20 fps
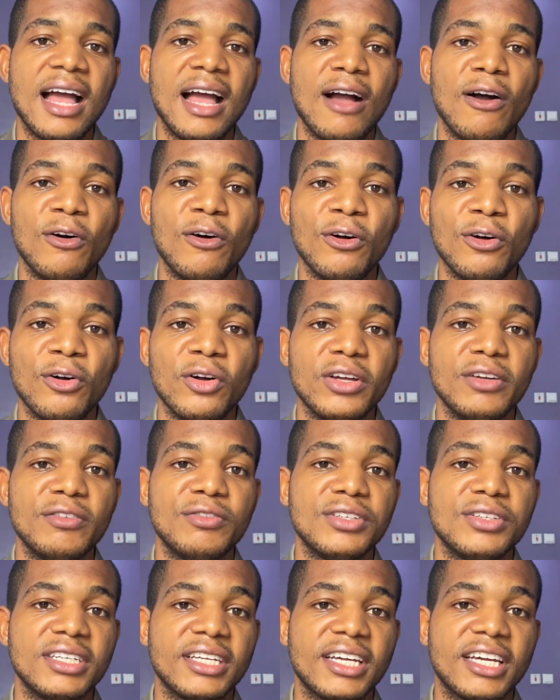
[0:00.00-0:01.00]
or if
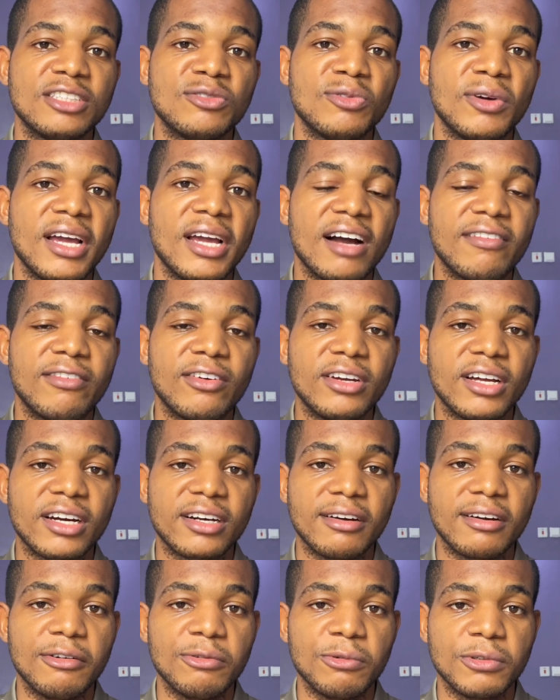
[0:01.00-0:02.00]
in case where you have
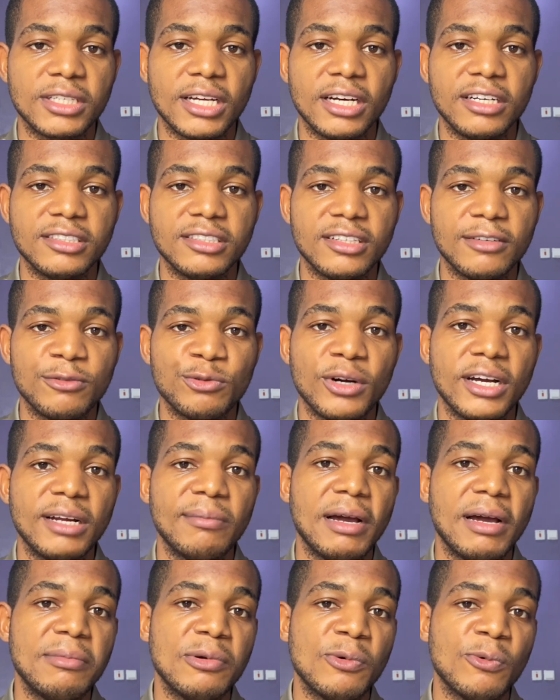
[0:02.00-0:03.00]
underground water reservoir, it
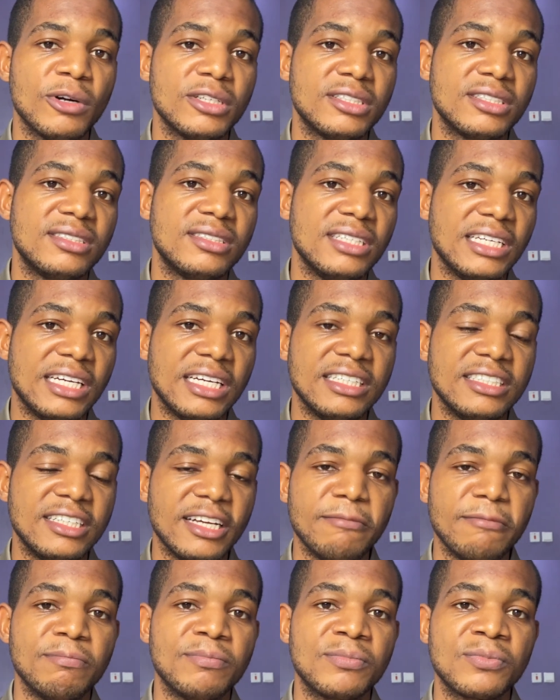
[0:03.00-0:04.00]
might be worth digging
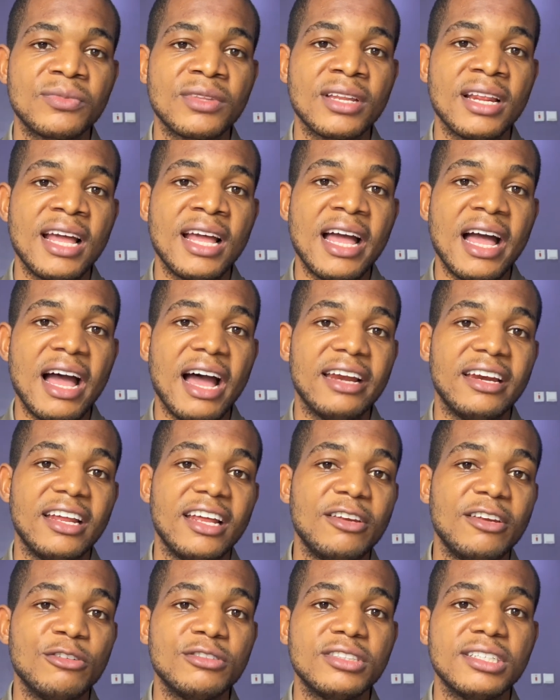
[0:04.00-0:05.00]
them and
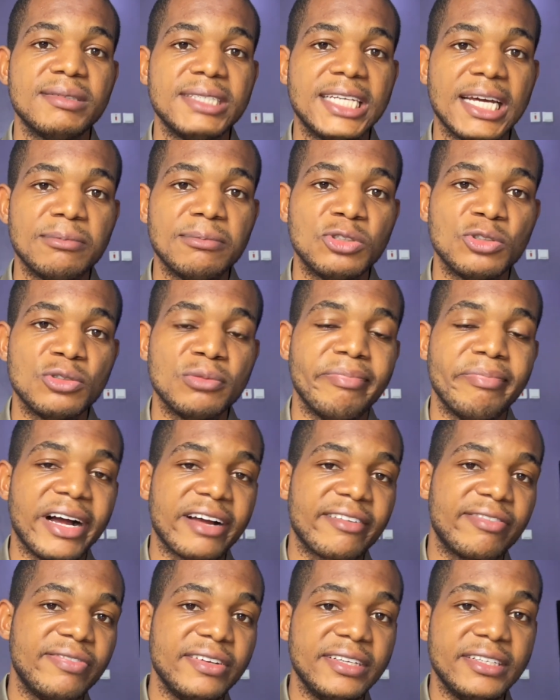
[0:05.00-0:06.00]
then using them to
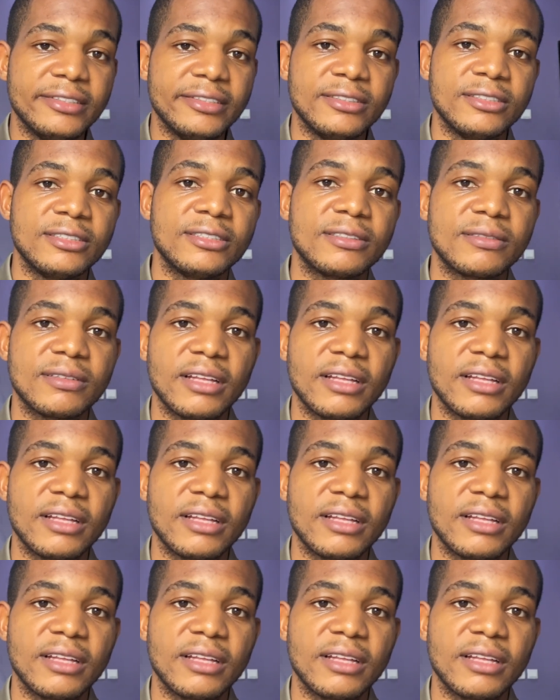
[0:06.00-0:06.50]
backfill